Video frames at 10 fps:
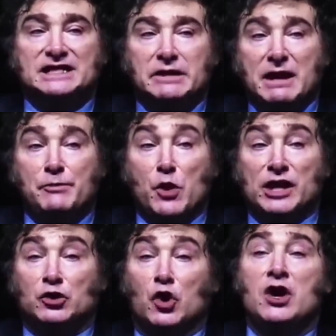one of
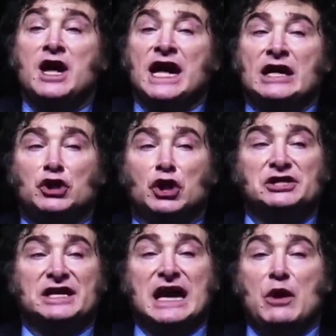libertarian
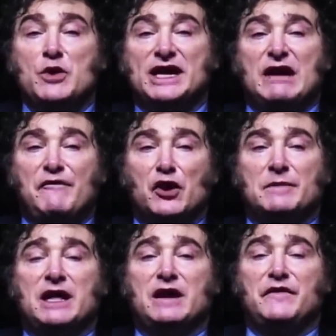extremism,
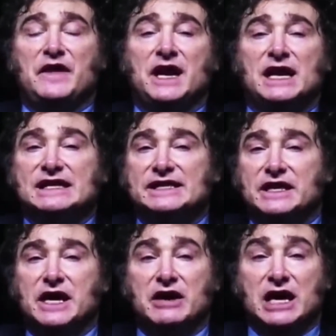foreign interests,